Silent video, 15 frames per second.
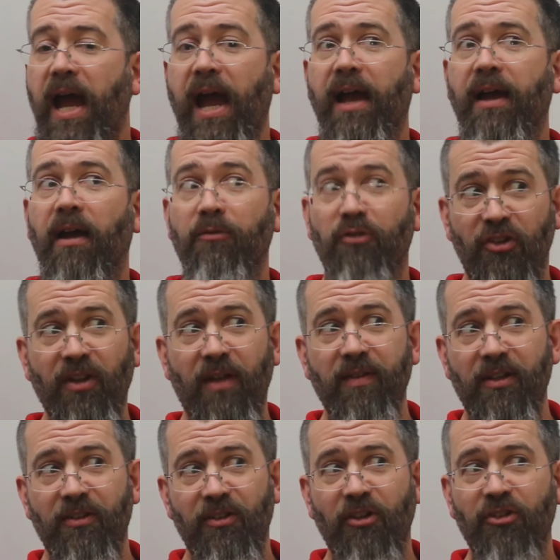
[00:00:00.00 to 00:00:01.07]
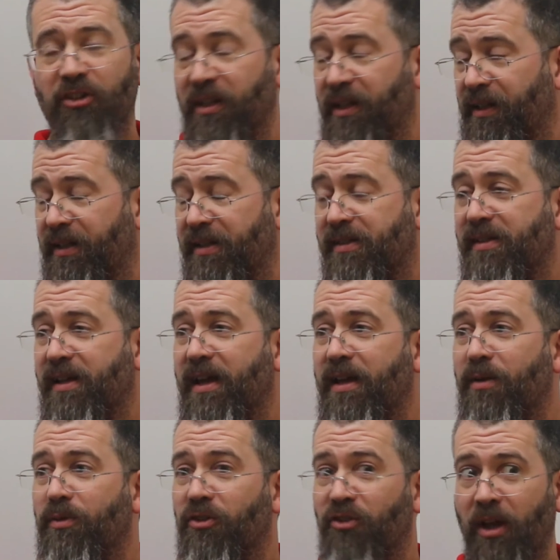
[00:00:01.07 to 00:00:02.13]
I'm just having a discussion earlier
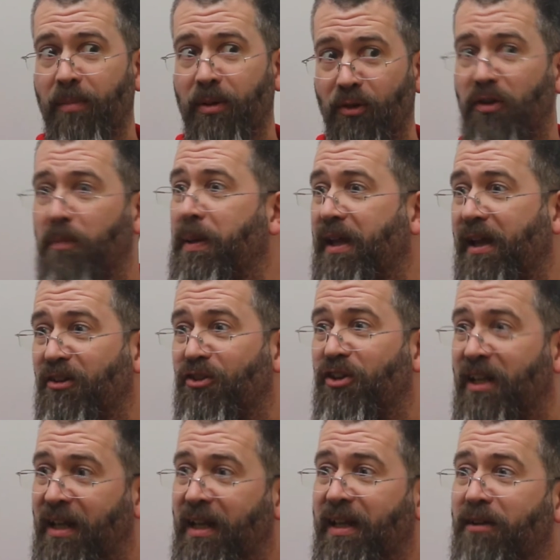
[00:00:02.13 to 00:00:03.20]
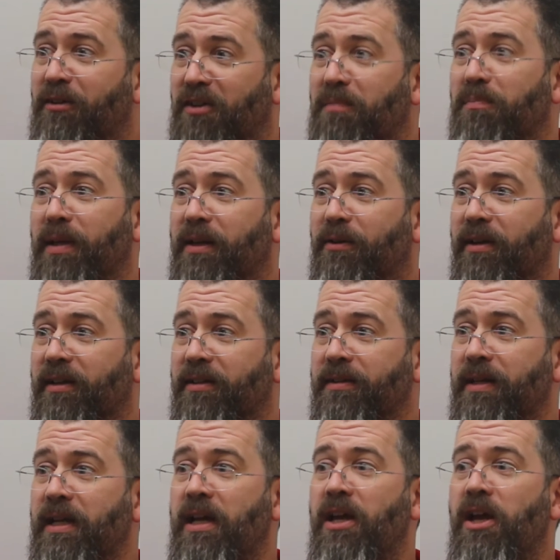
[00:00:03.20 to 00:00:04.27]
today with a chap who's a PhD here at
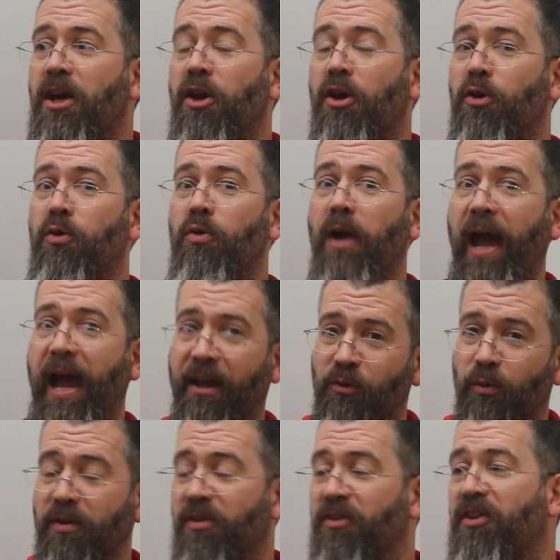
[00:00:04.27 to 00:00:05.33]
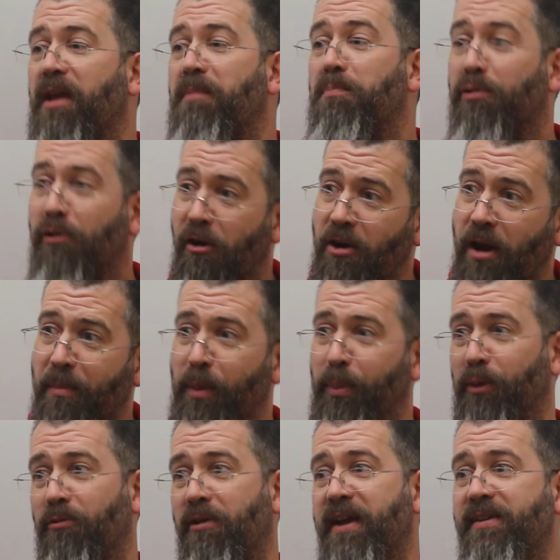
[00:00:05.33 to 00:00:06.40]
Imperial, who has one of the same
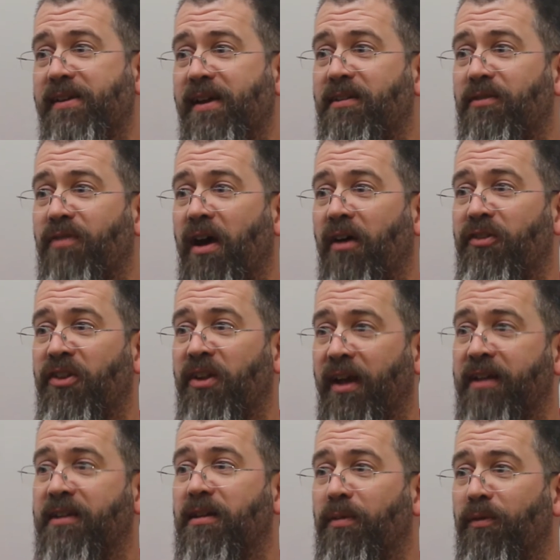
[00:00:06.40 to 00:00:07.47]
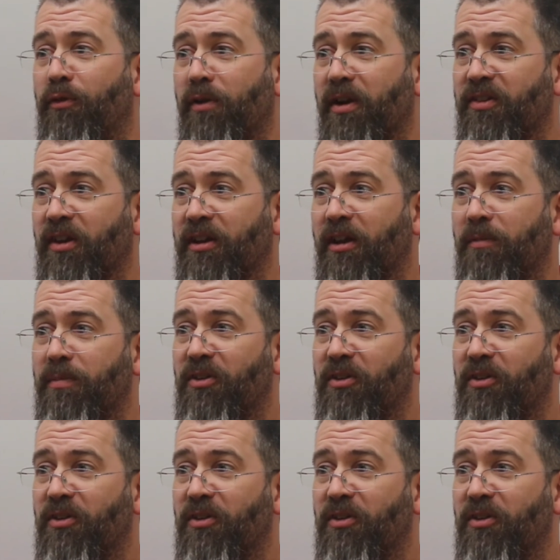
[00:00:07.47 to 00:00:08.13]
programmable radiator valves as I did before I started